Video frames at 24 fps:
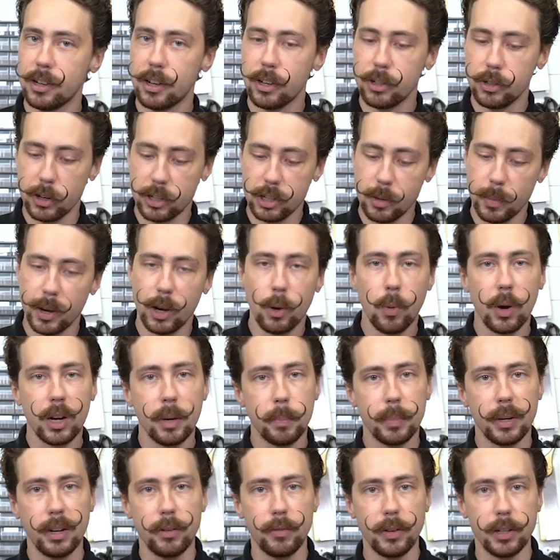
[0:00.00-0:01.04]
So it's going to be quite a
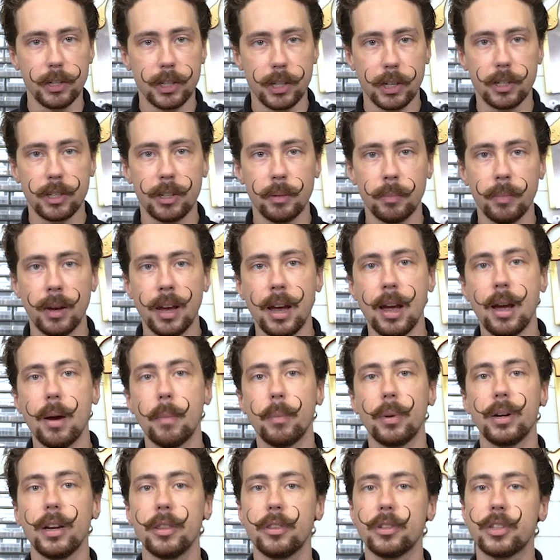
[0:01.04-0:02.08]
beefy system,
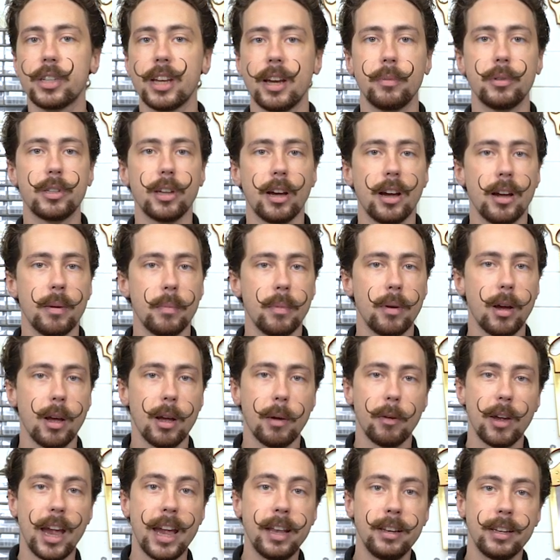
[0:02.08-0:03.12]
but at the same time
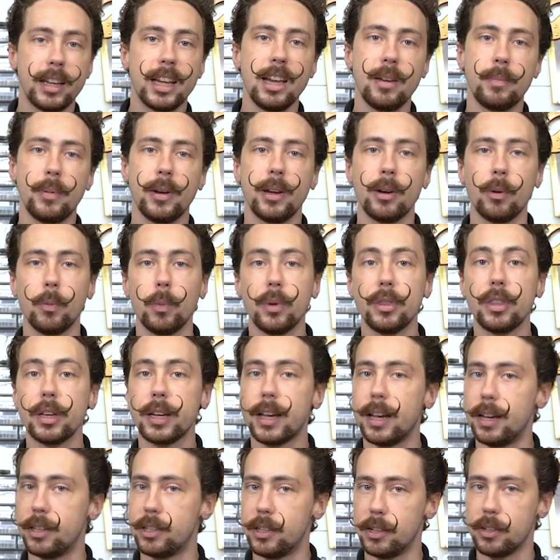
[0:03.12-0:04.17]
in keeping with the
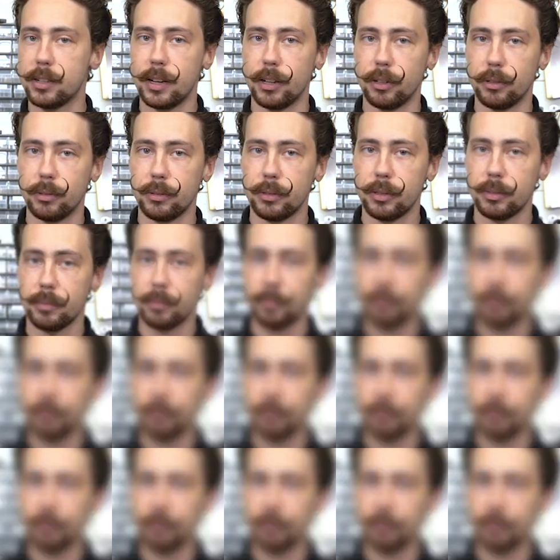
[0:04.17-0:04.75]
case itself.